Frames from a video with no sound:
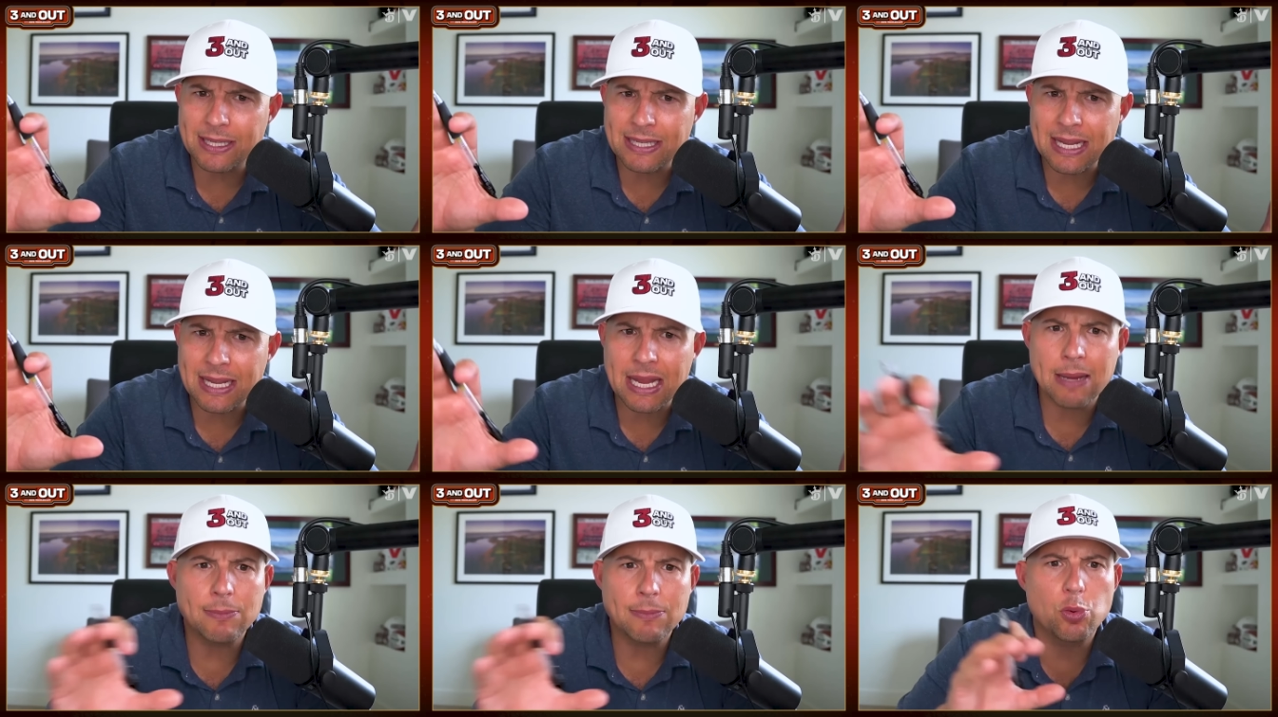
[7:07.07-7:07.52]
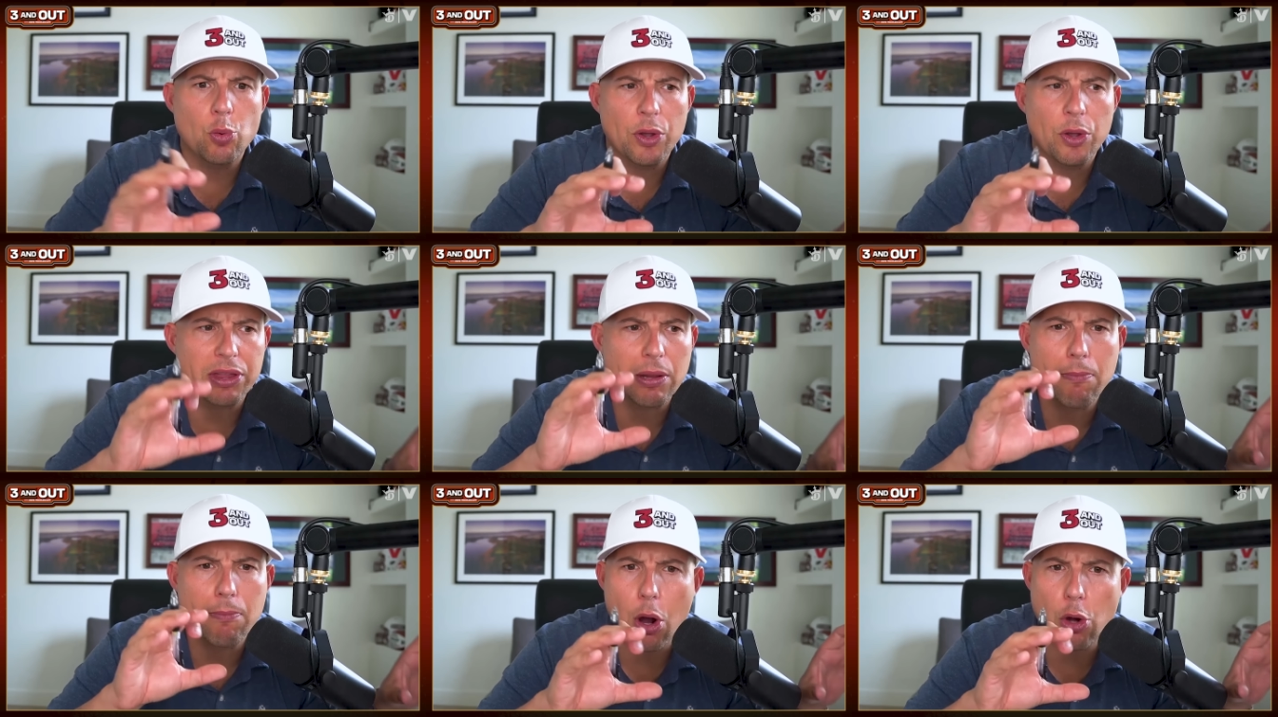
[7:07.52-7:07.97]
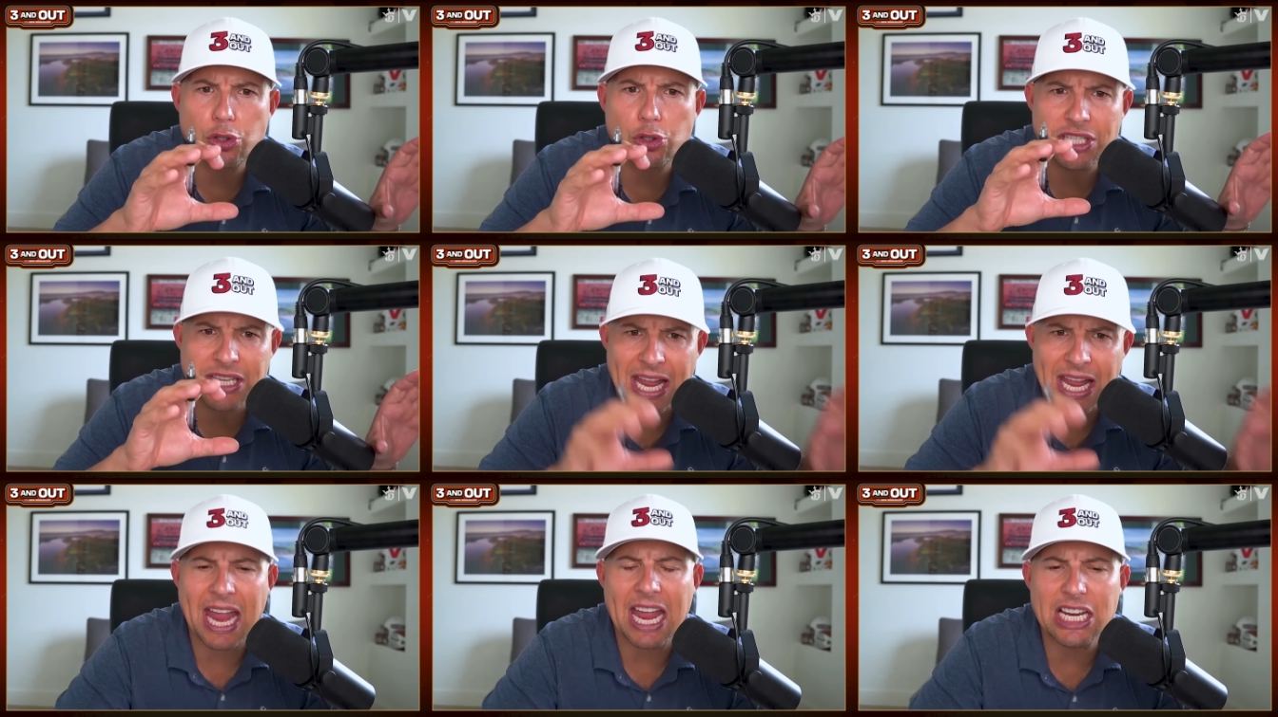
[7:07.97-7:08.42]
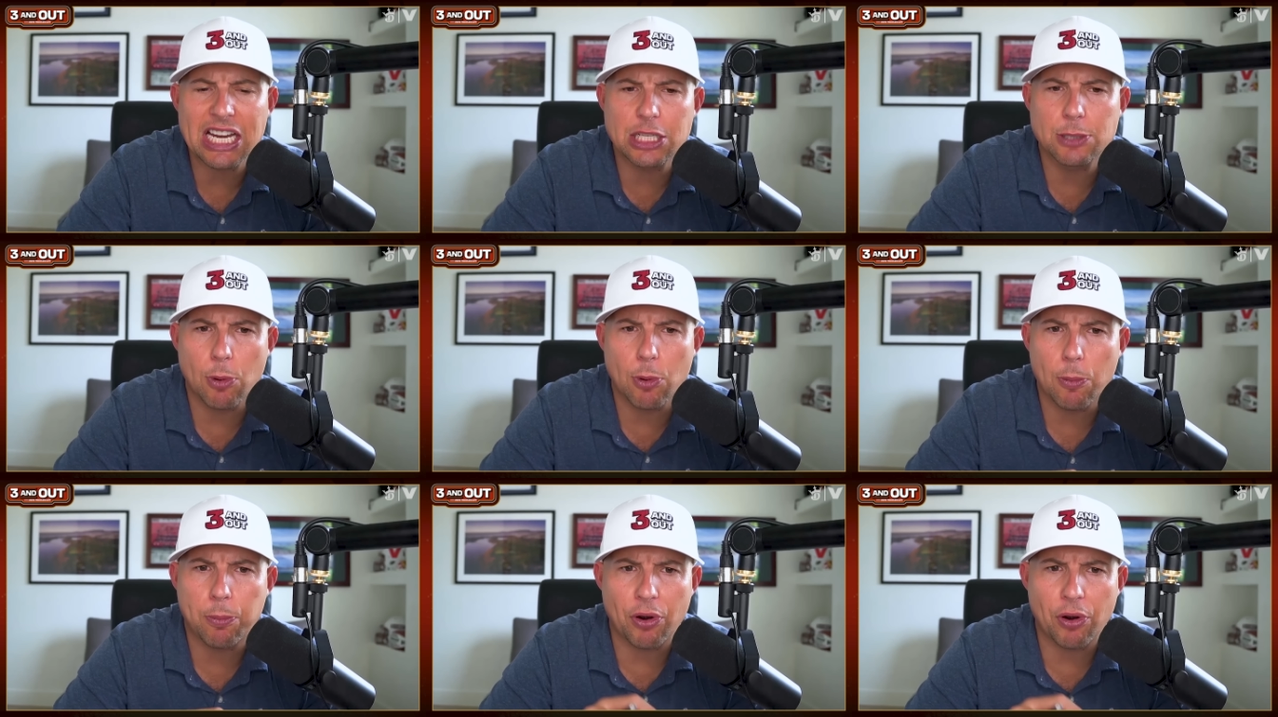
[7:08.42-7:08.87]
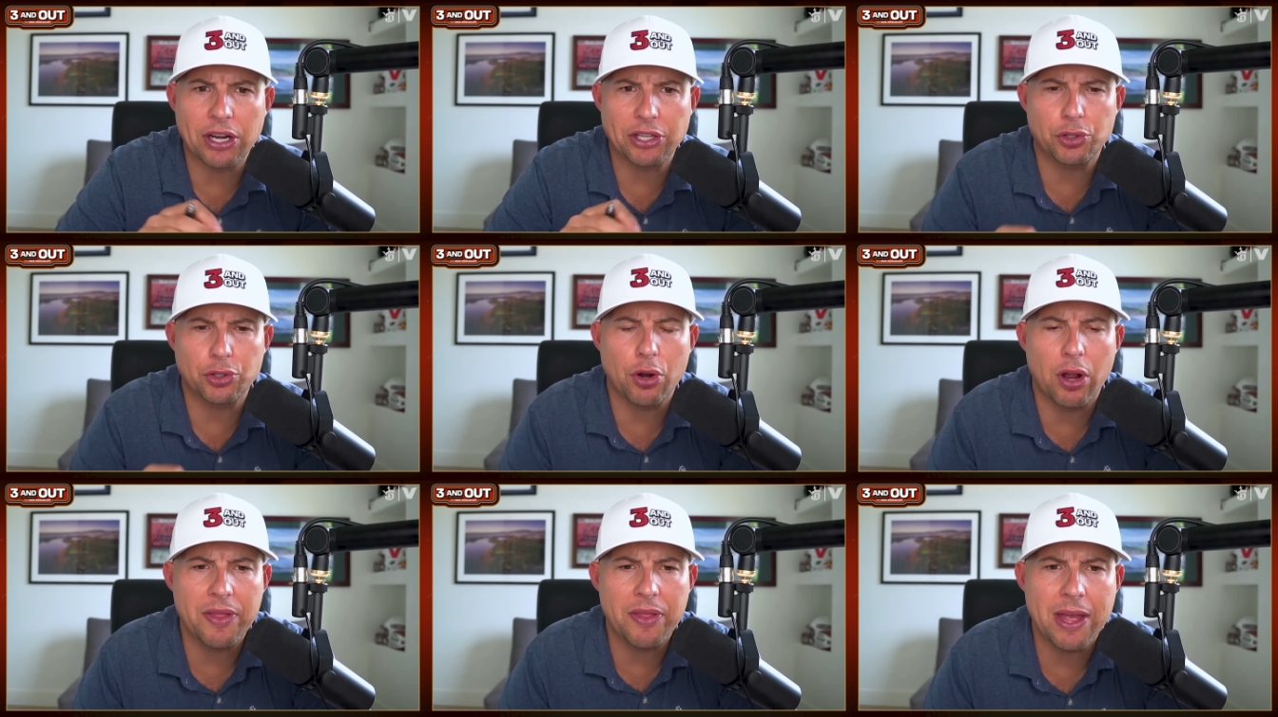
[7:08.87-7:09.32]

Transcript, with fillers: teams with the most tangible pressure on